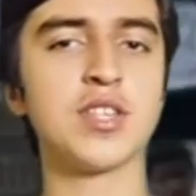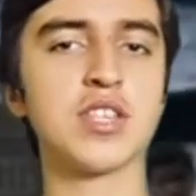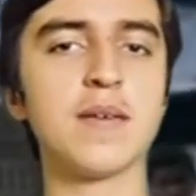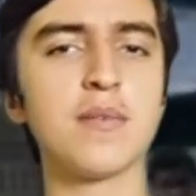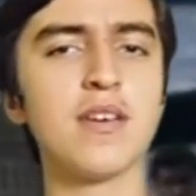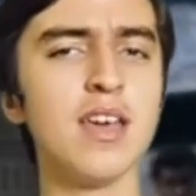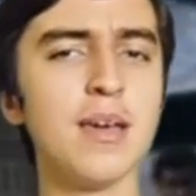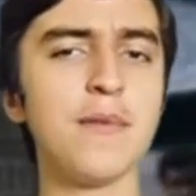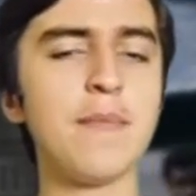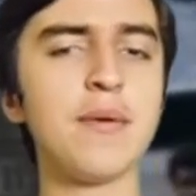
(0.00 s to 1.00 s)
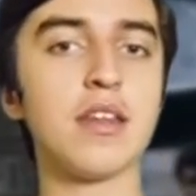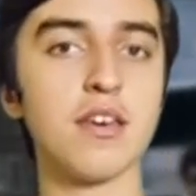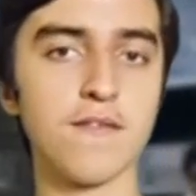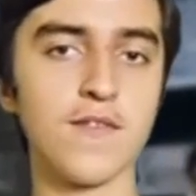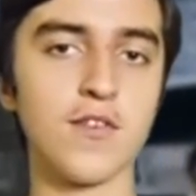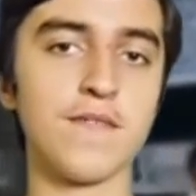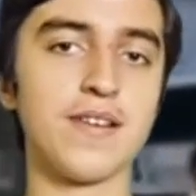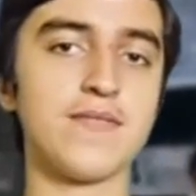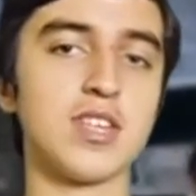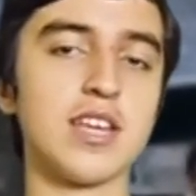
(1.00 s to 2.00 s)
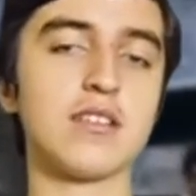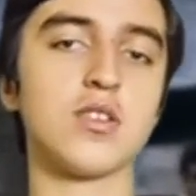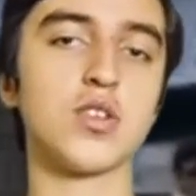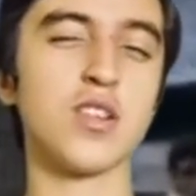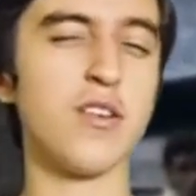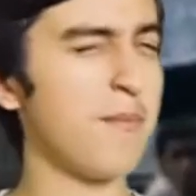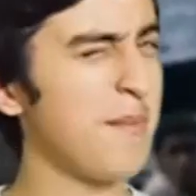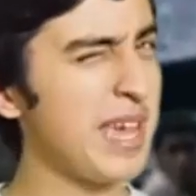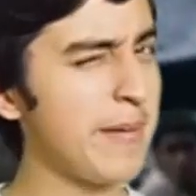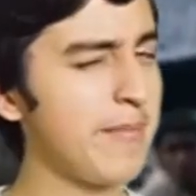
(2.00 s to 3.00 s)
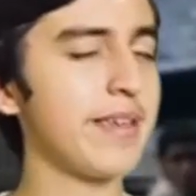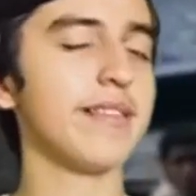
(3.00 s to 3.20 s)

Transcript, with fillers: skip maybe another 45 seconds or so, maybe